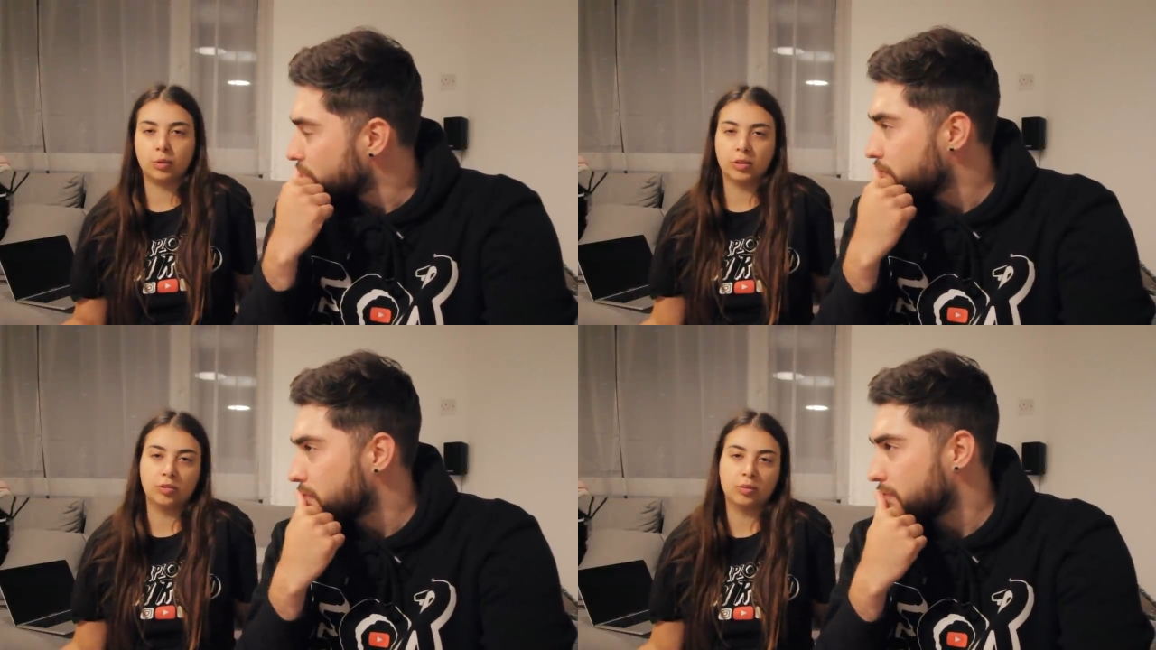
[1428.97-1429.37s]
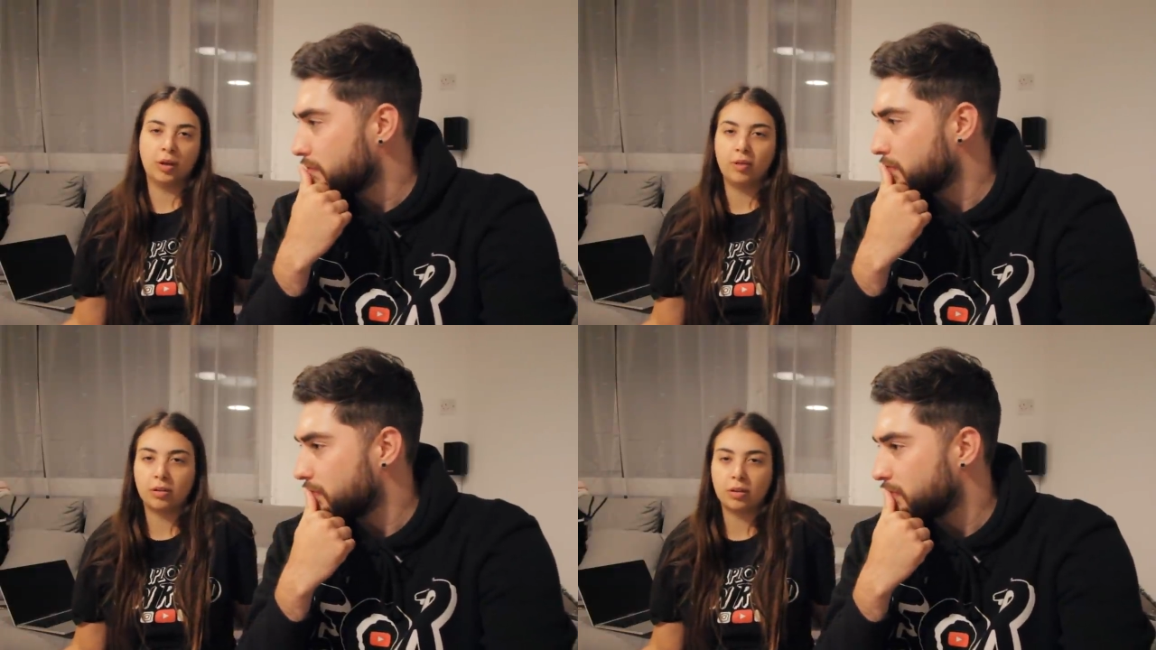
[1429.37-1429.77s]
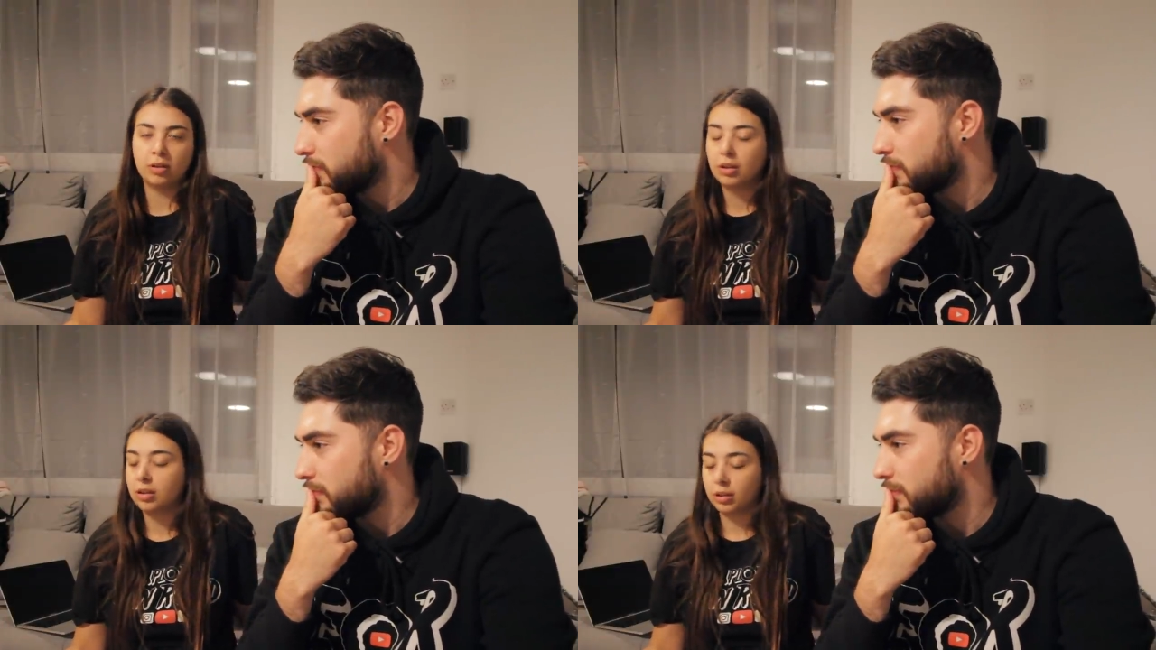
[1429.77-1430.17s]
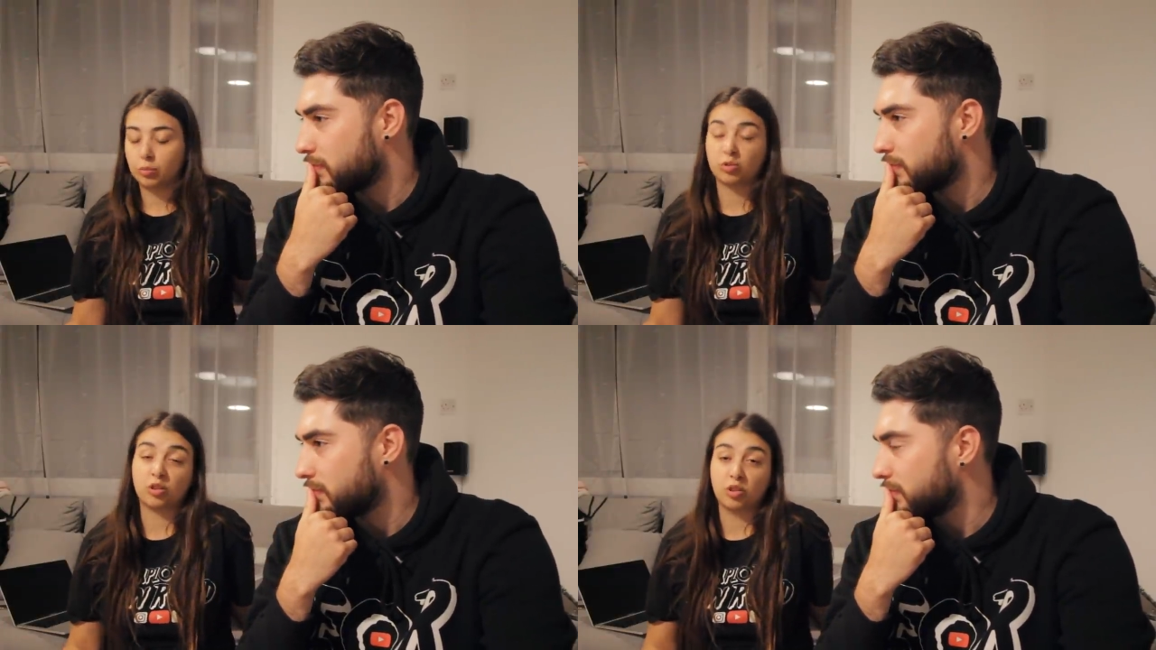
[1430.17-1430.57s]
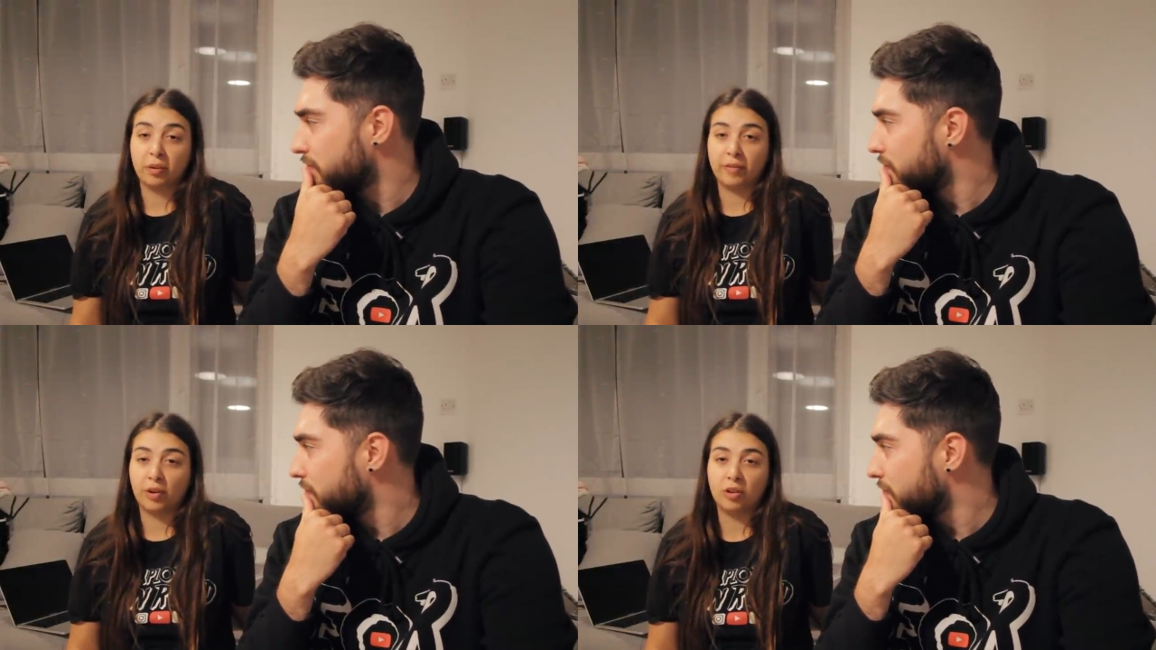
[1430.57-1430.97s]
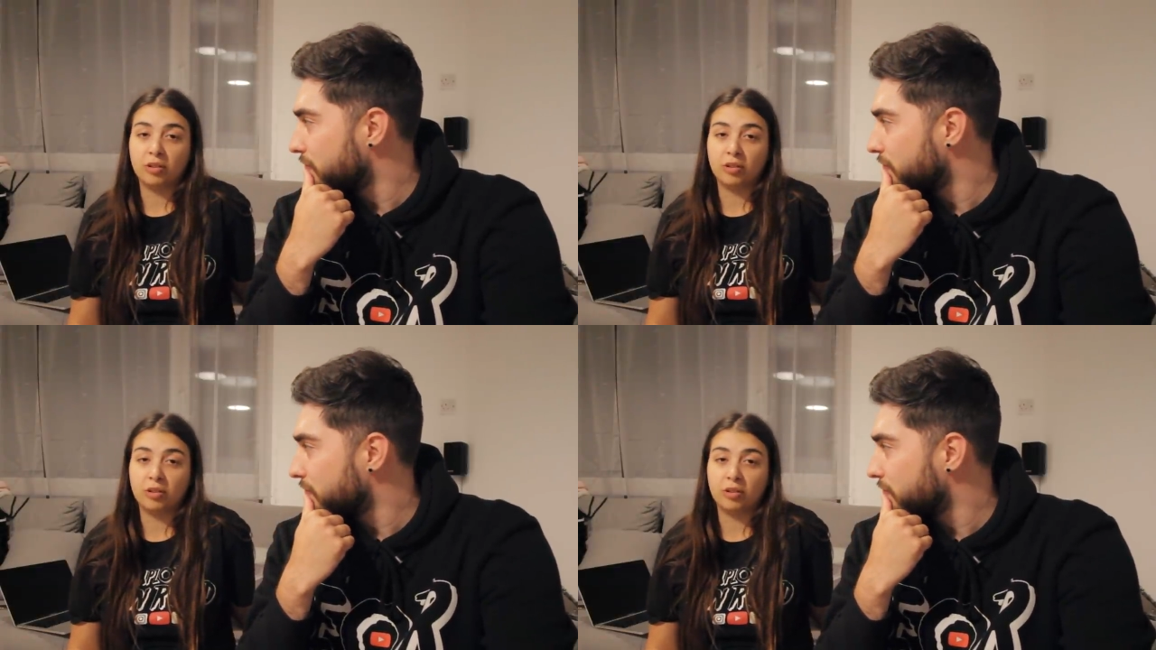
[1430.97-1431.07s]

Speaker 1: while he's doing whatever I'm just gonna go on my